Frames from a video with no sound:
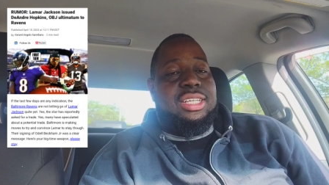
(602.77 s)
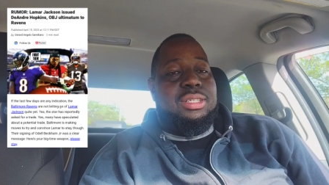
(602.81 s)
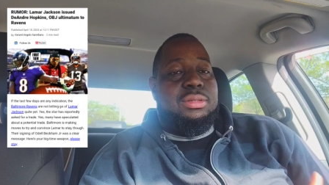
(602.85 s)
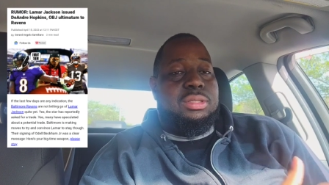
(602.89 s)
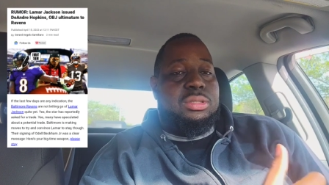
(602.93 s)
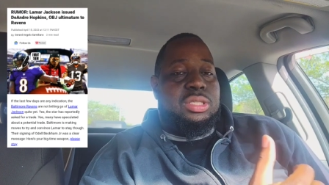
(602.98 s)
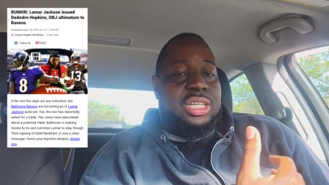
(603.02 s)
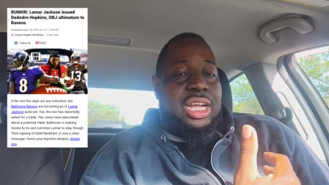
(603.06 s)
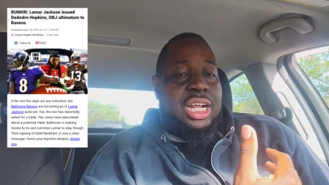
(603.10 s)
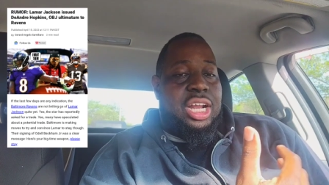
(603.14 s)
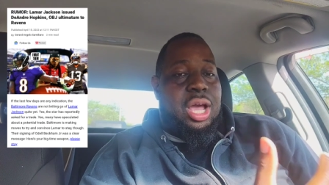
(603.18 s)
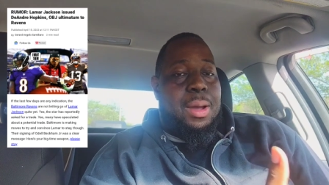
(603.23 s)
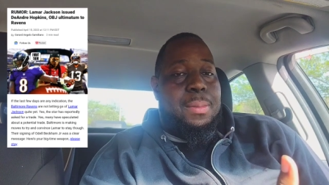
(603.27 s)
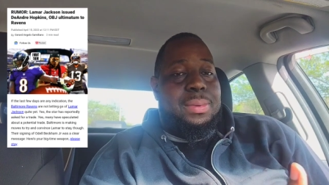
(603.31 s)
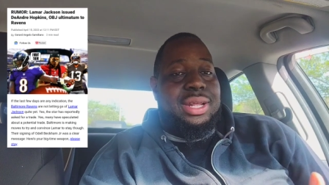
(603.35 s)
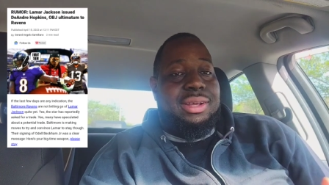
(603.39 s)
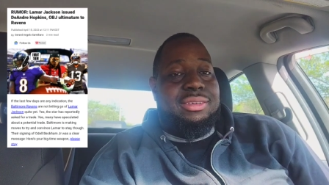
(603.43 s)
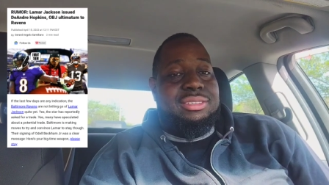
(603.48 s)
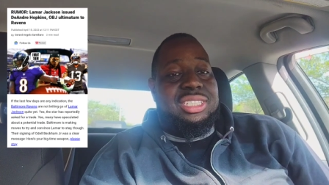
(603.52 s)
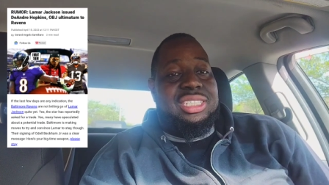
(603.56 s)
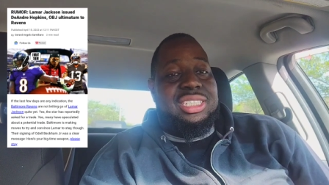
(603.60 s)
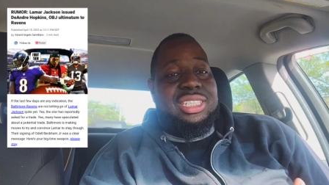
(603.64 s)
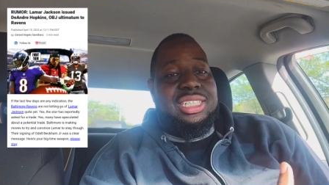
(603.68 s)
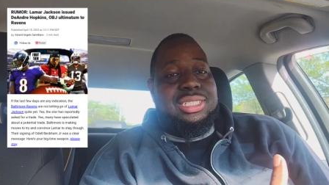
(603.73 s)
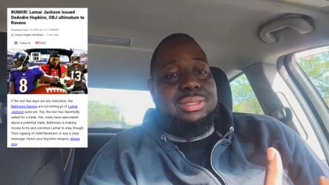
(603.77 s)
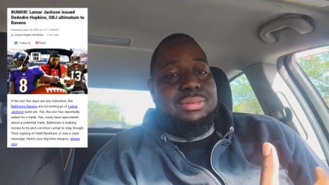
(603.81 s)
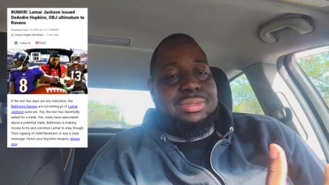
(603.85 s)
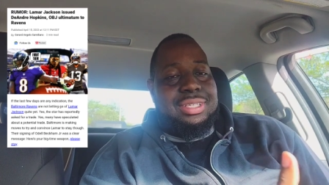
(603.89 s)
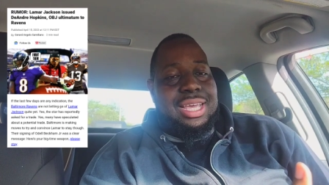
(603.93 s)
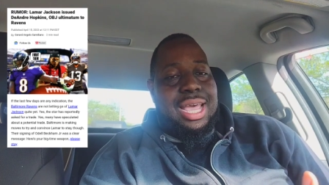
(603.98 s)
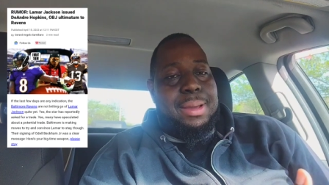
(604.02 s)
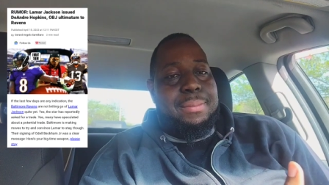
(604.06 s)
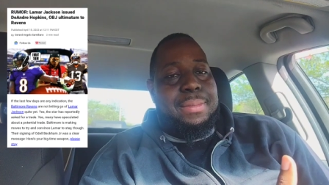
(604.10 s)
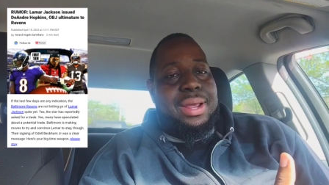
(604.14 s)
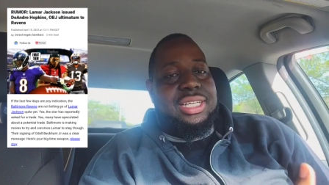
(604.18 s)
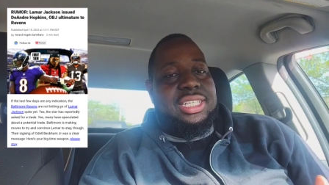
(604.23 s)
Jalyn Armour-Davis just needs some
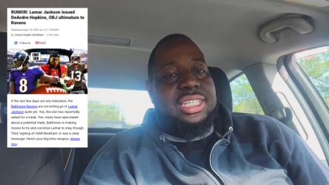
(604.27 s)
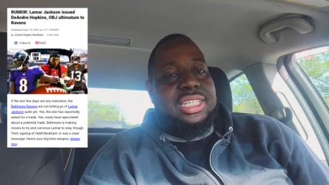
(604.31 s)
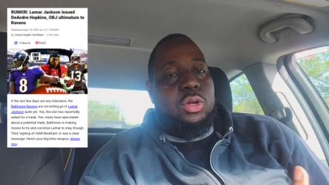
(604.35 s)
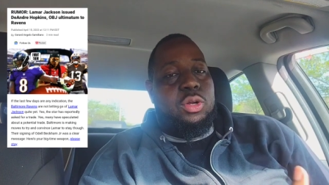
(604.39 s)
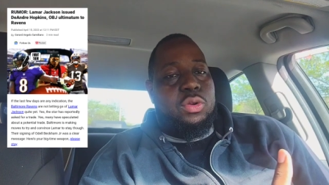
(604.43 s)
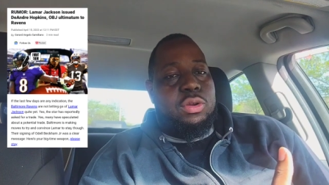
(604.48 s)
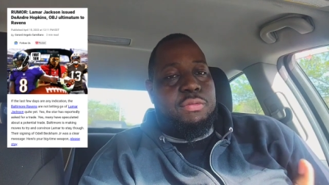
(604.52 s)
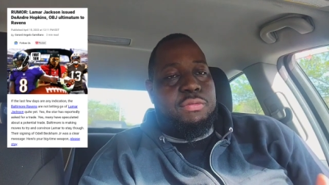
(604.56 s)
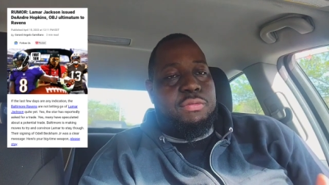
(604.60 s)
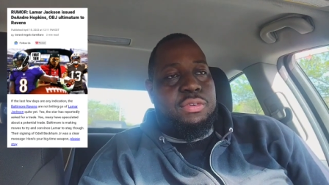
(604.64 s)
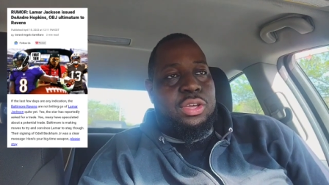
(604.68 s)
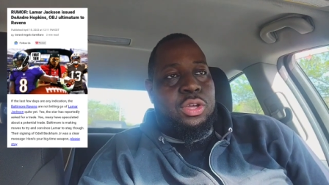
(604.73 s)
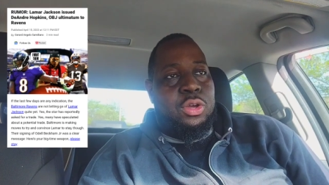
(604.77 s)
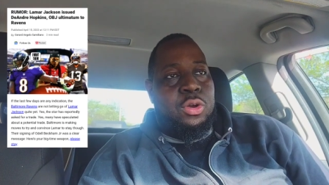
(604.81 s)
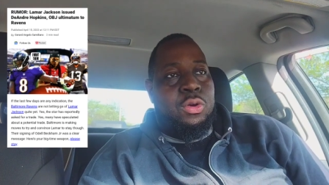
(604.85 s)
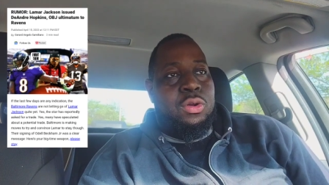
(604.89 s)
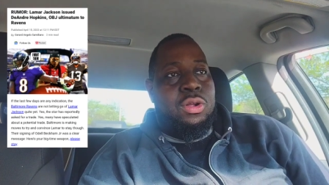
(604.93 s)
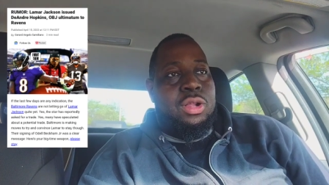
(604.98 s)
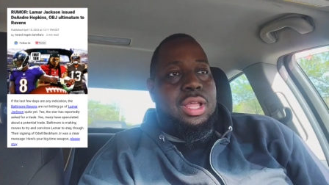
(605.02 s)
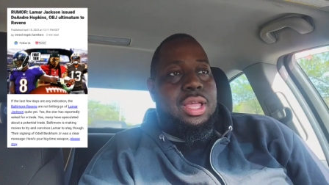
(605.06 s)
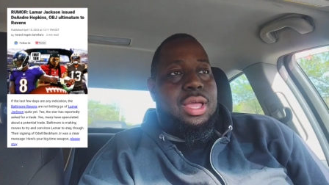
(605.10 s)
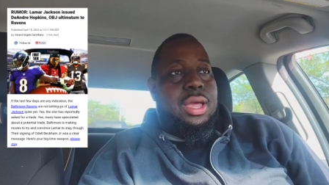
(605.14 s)
time to actually get on the field.